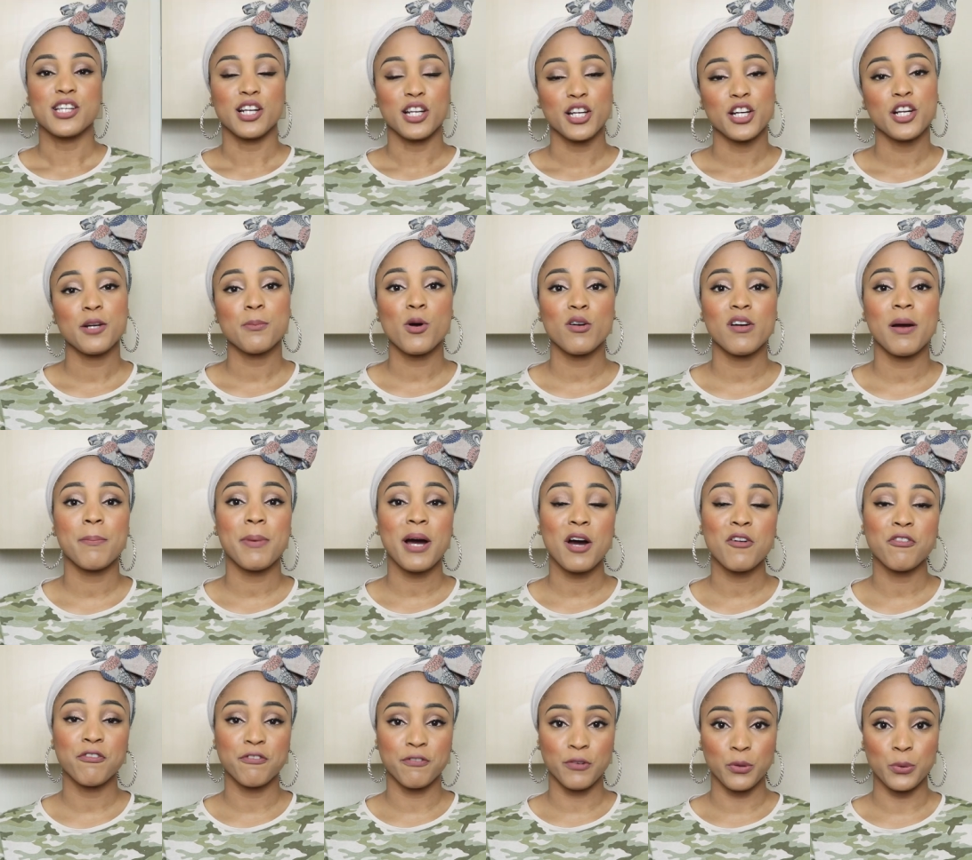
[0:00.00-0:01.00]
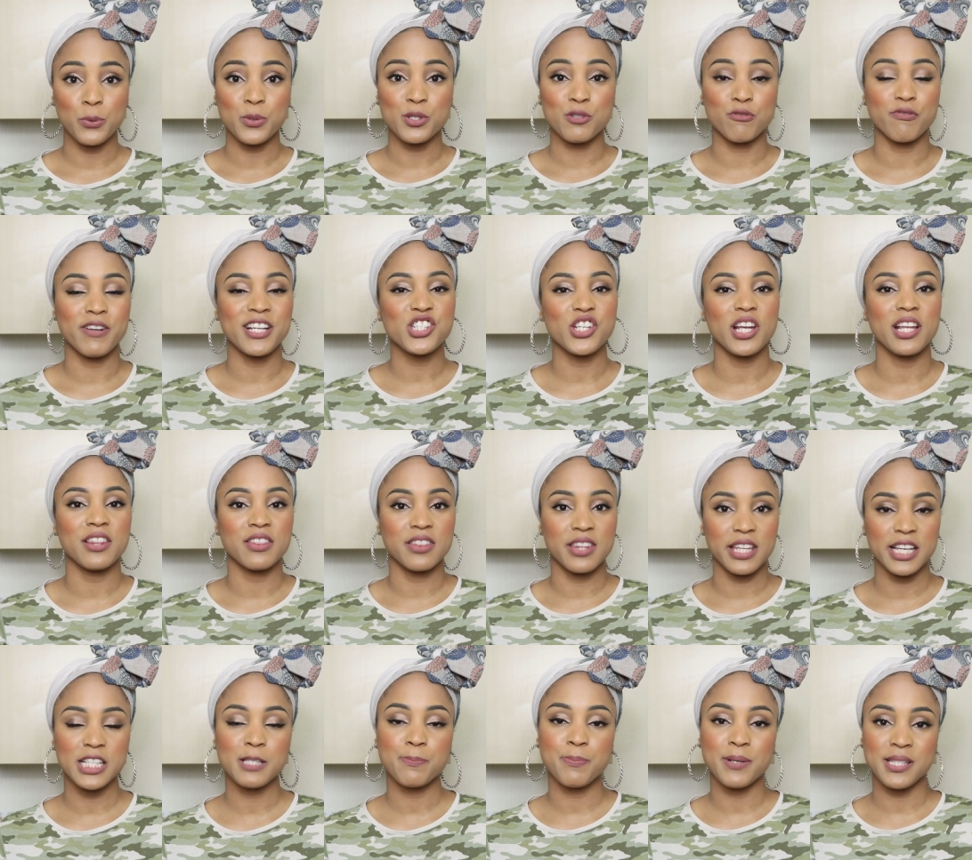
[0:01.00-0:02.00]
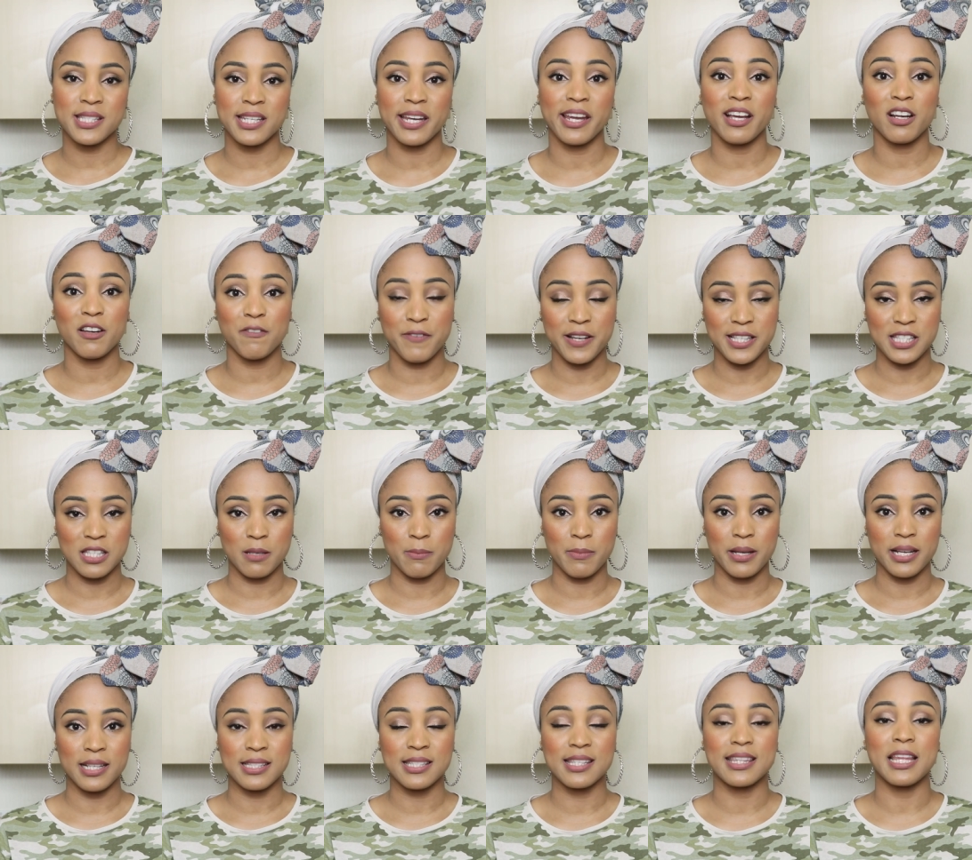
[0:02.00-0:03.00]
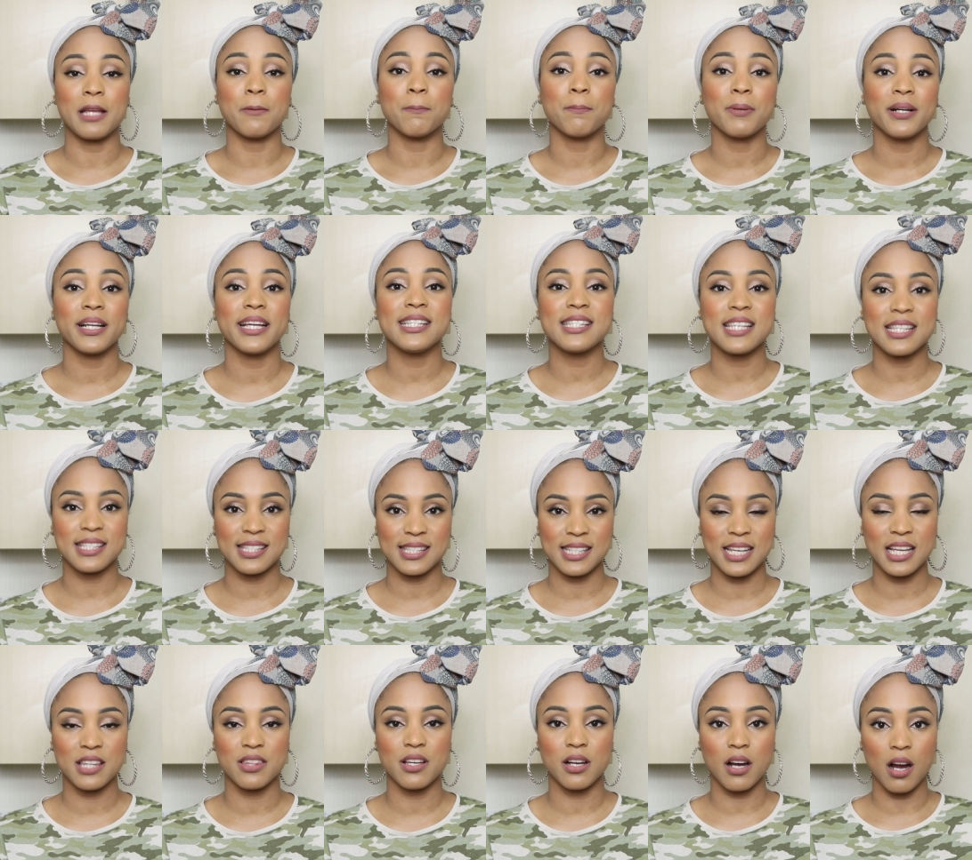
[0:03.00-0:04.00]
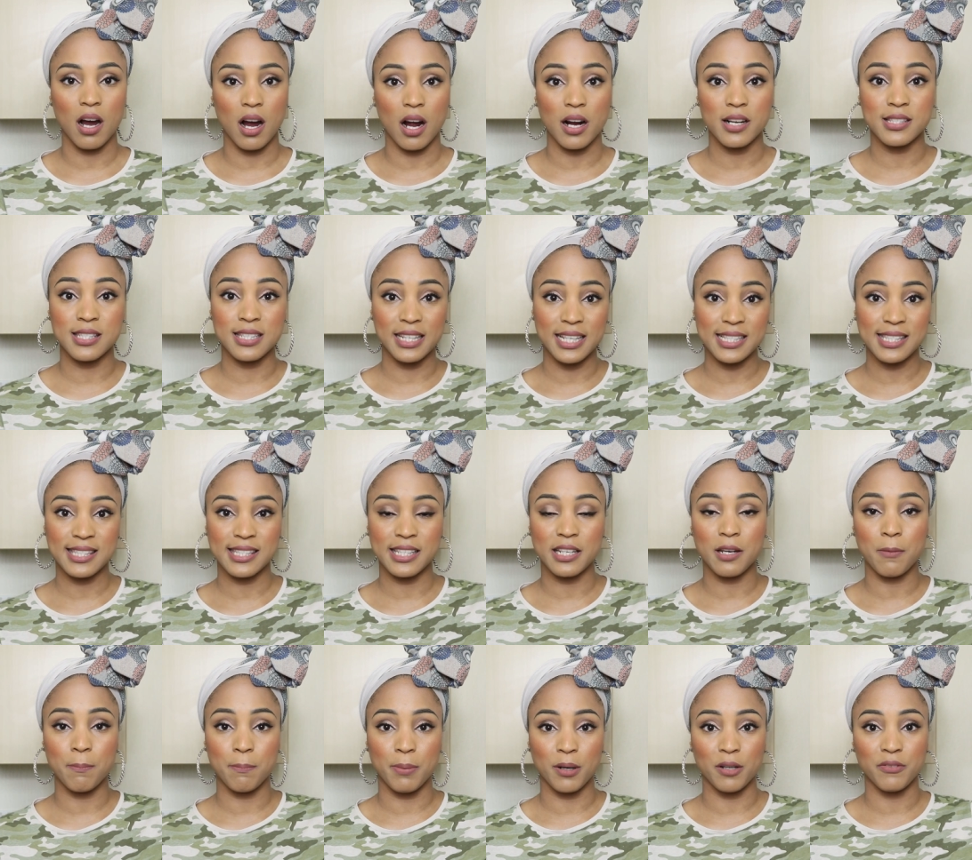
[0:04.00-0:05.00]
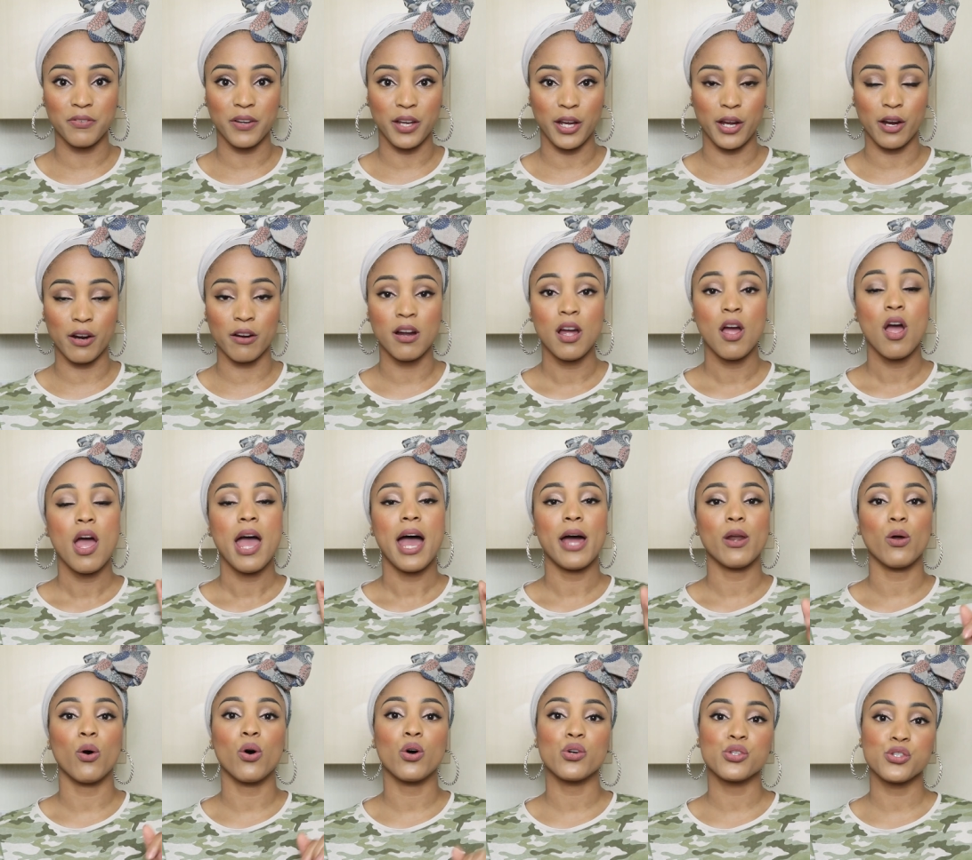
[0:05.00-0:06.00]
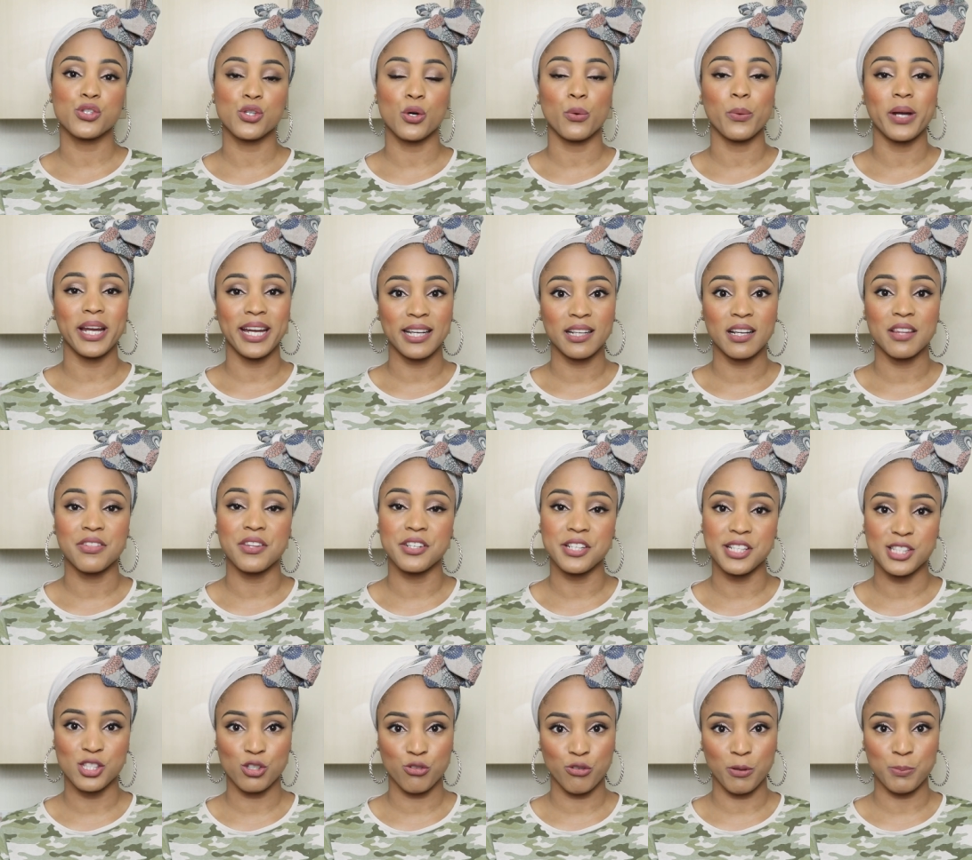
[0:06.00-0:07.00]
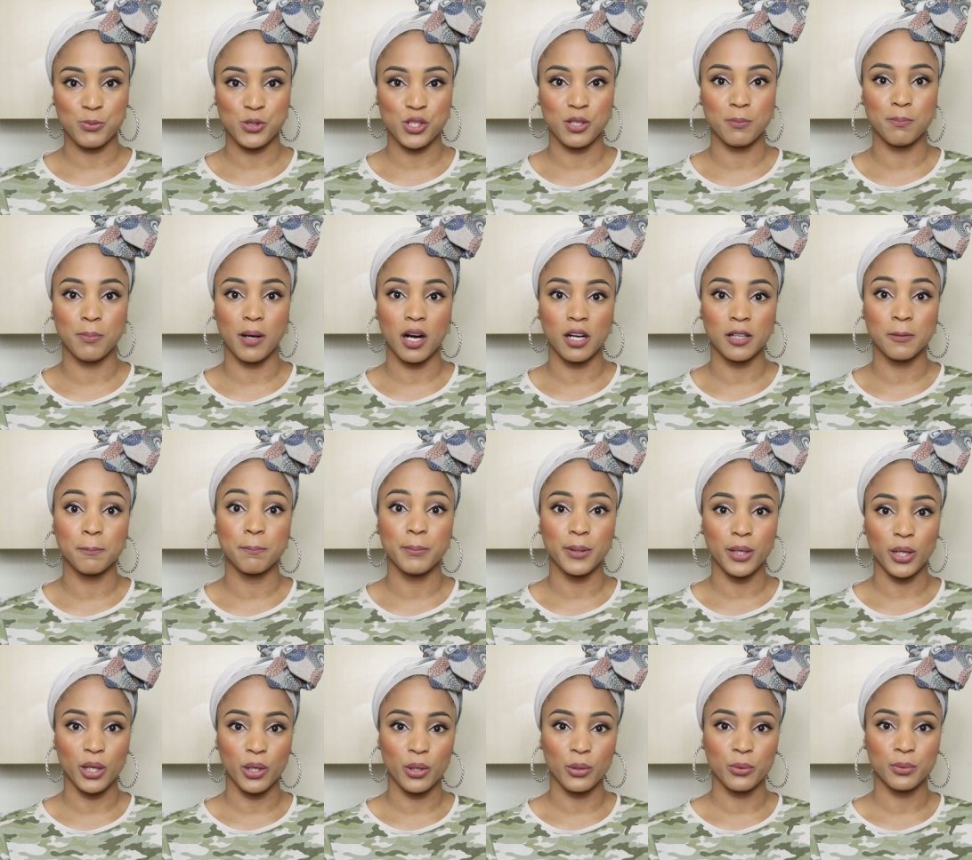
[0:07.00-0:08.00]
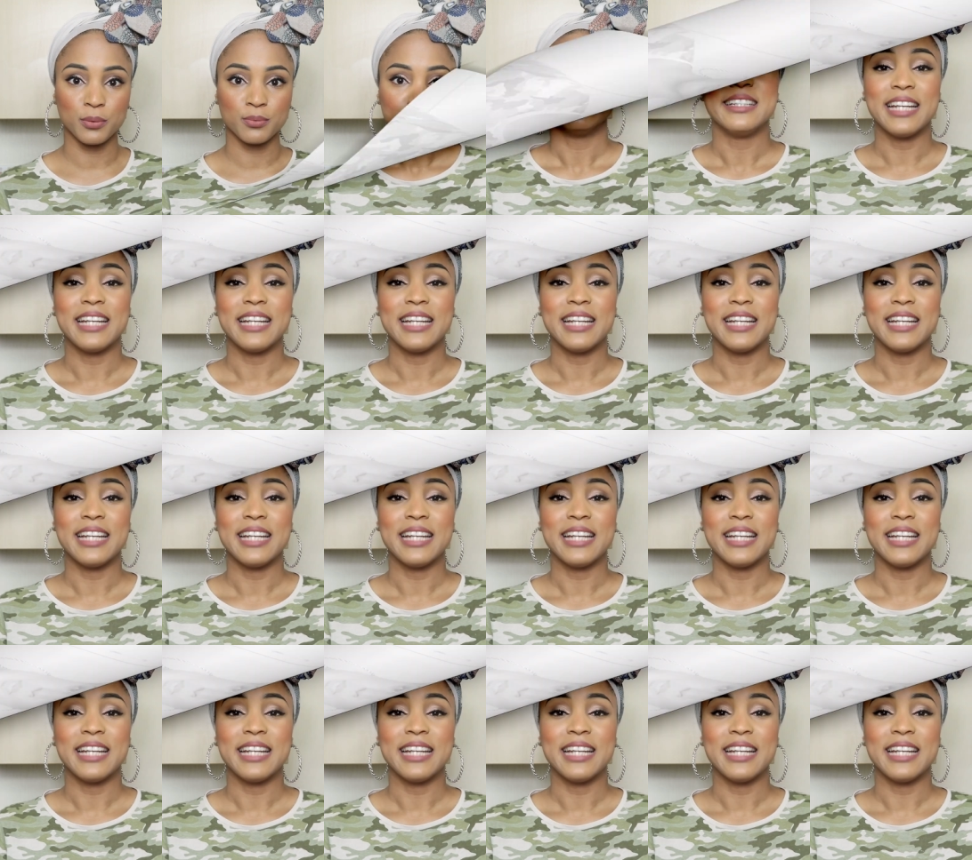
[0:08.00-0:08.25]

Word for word: To learn more about foods rich in these particular vitamins, then please see the cards listed above here and also in the description bar below.